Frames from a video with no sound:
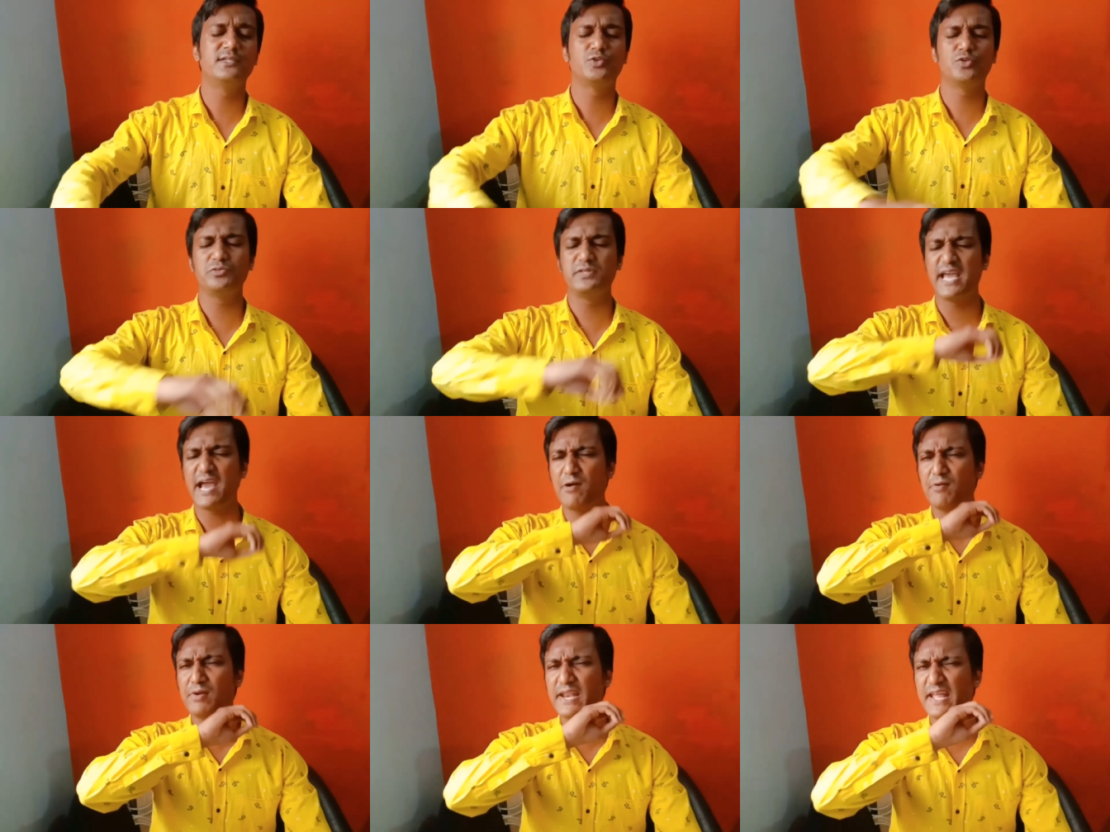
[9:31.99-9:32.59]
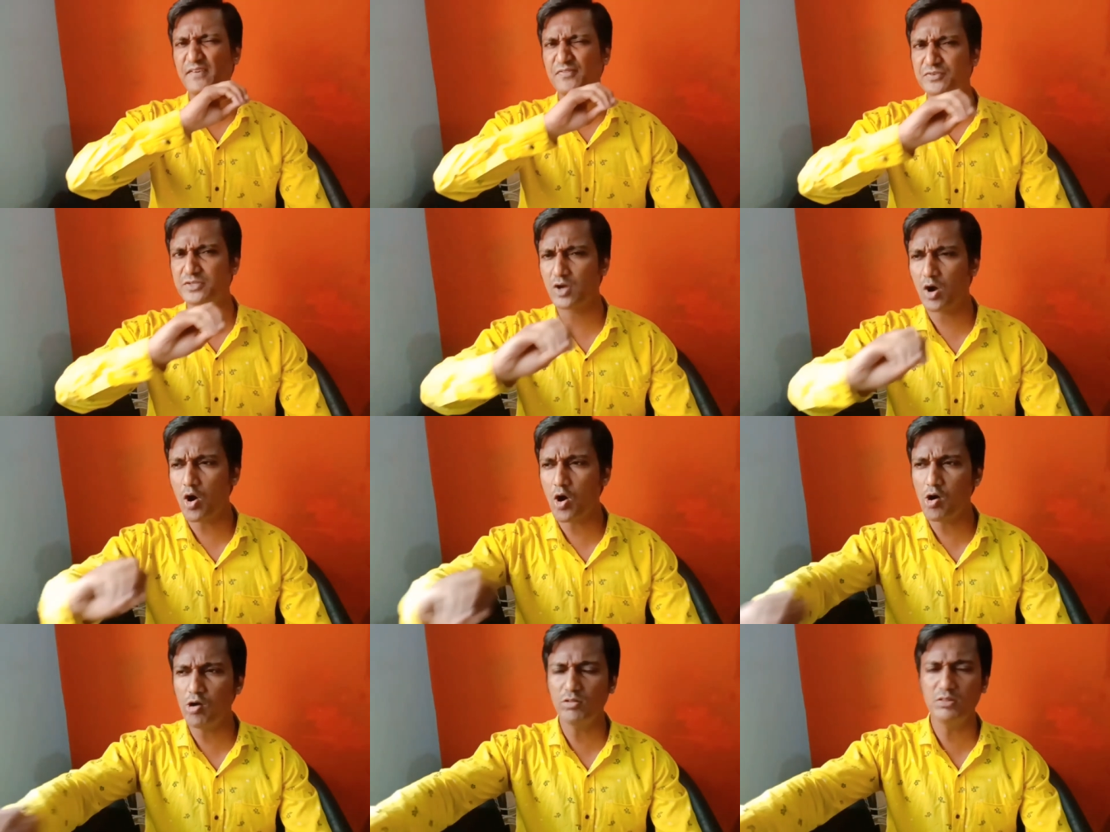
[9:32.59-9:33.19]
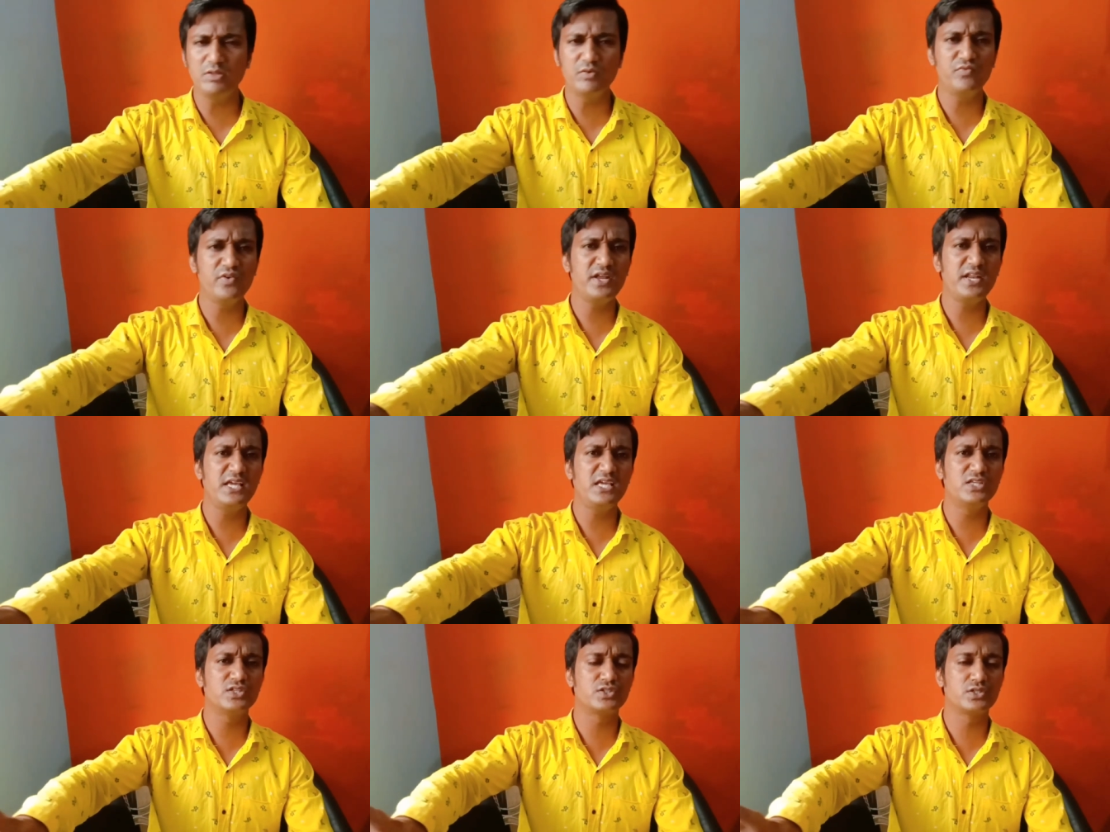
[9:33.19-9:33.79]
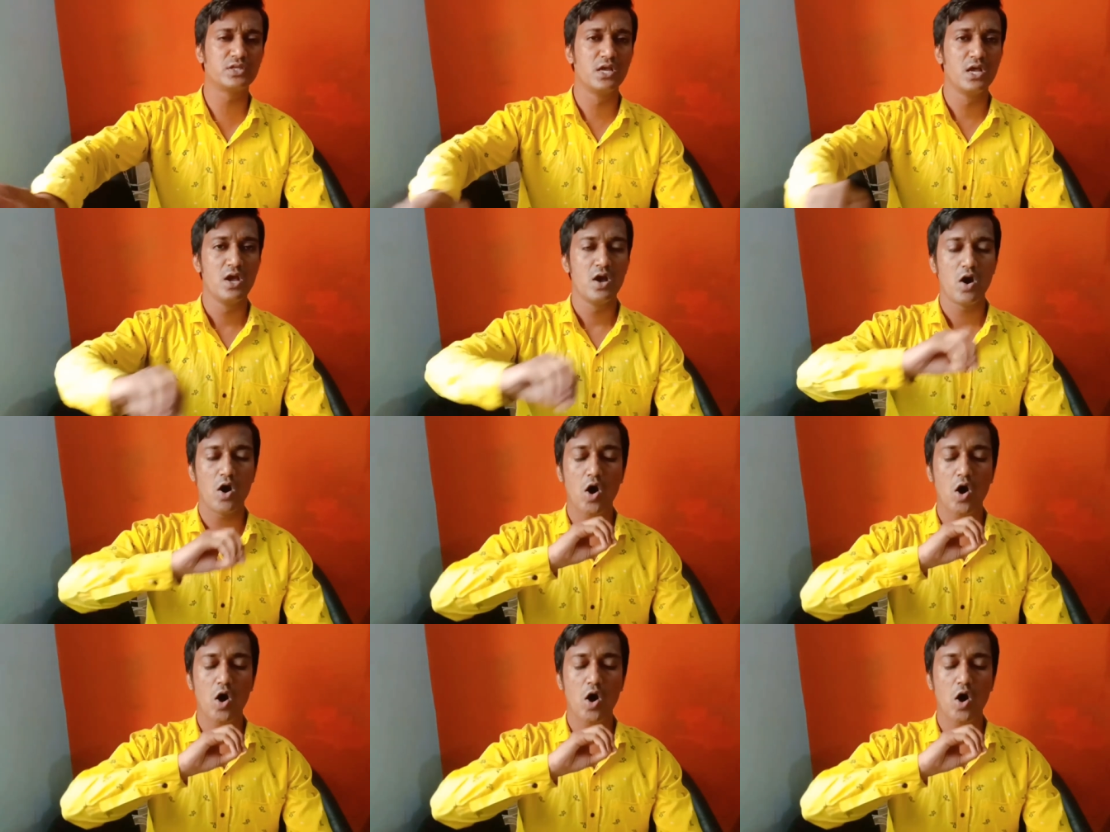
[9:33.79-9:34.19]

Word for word: So they have left all the worries,